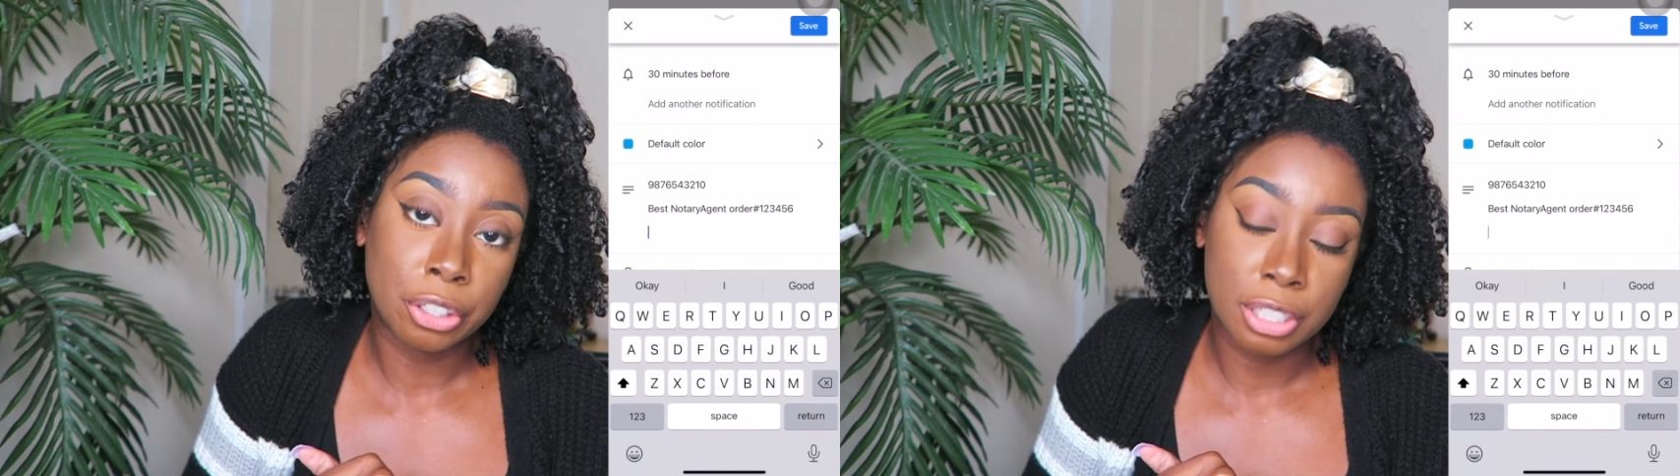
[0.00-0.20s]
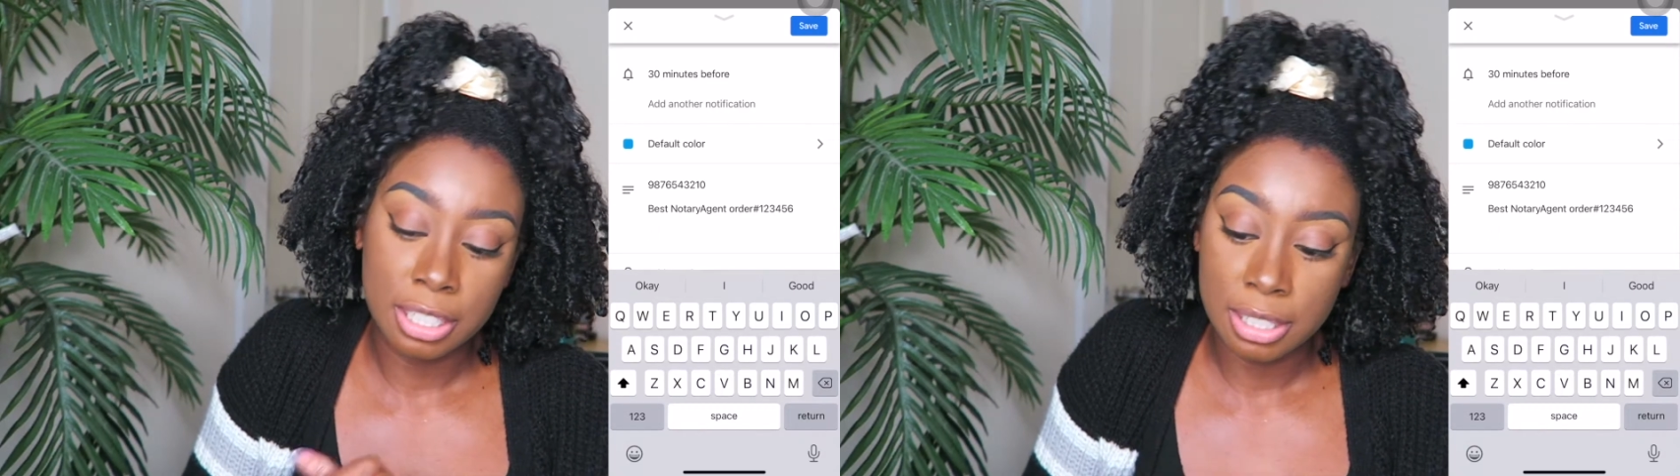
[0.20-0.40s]

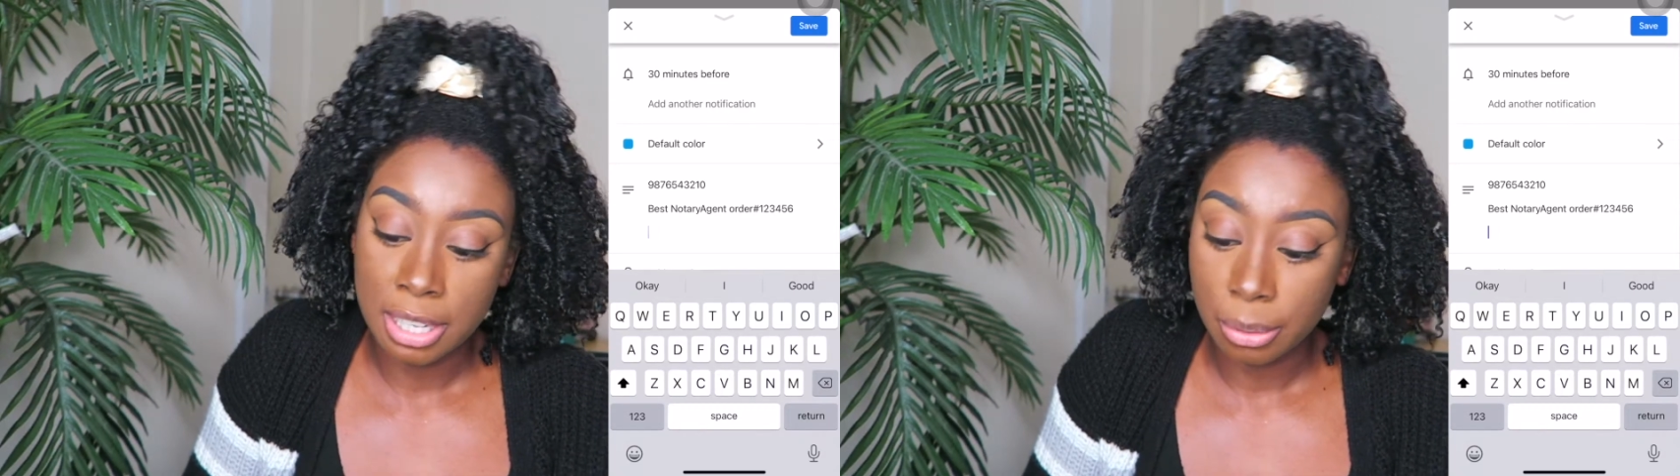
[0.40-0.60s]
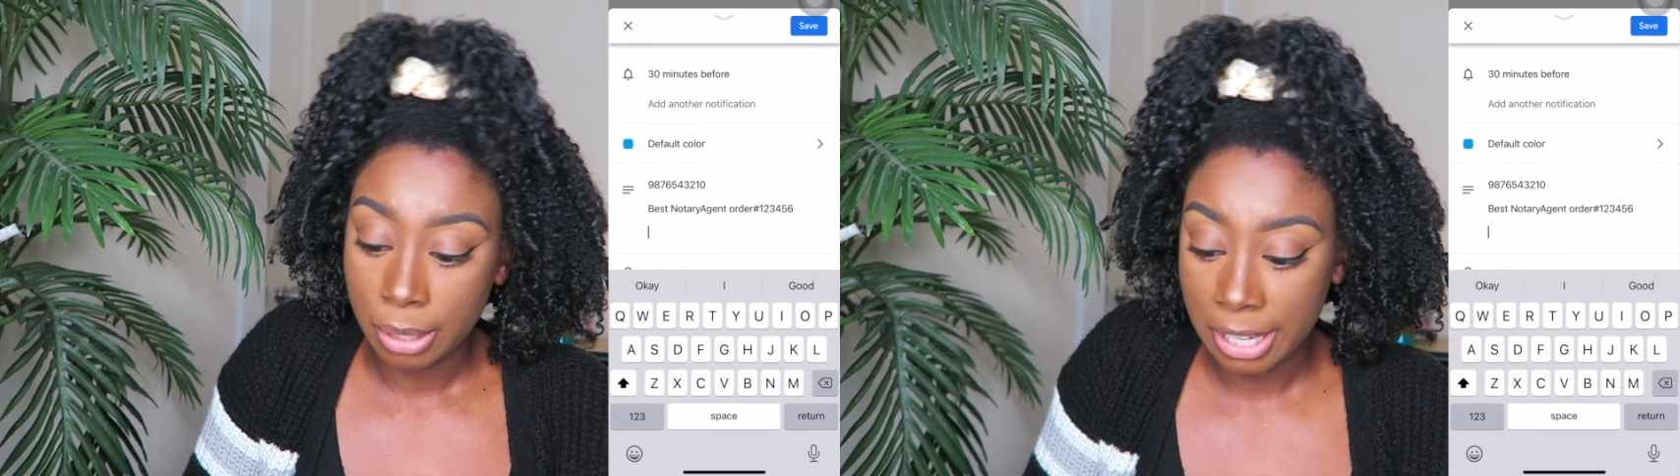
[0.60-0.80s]

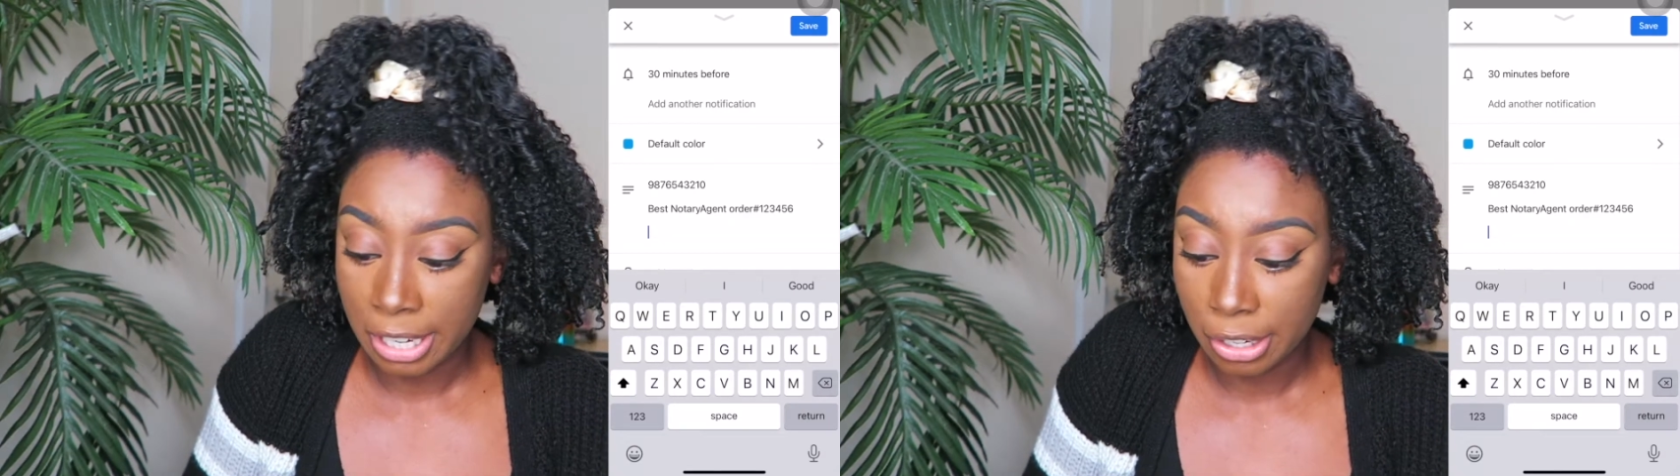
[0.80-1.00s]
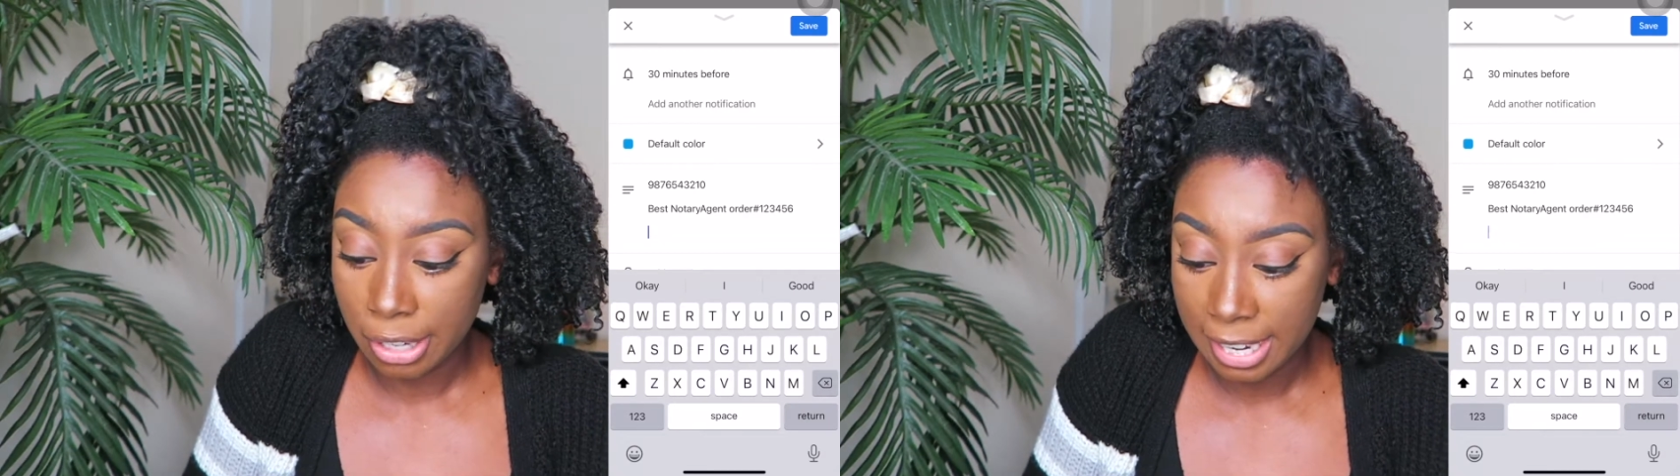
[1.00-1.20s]
detail
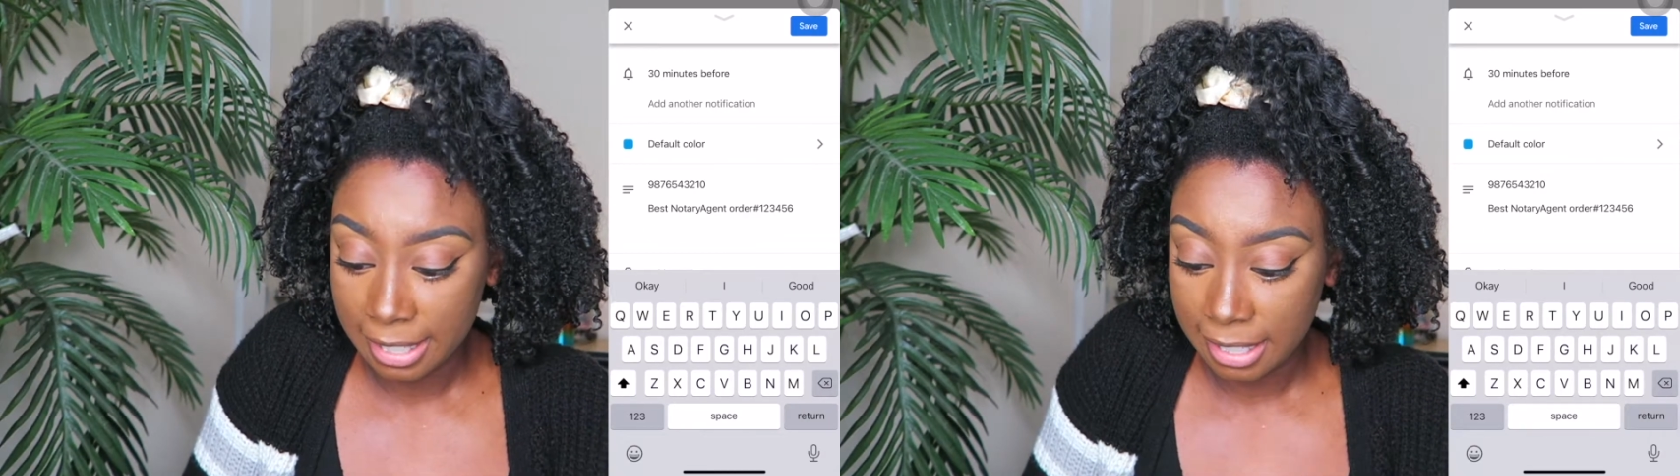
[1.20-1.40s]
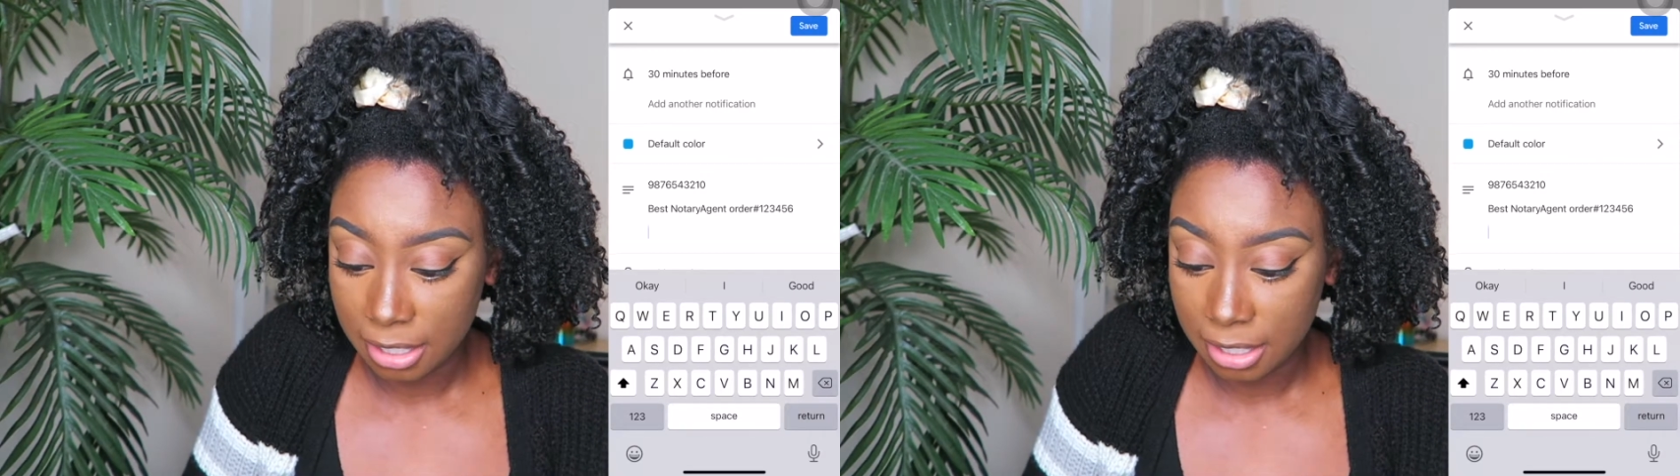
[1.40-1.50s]
here in this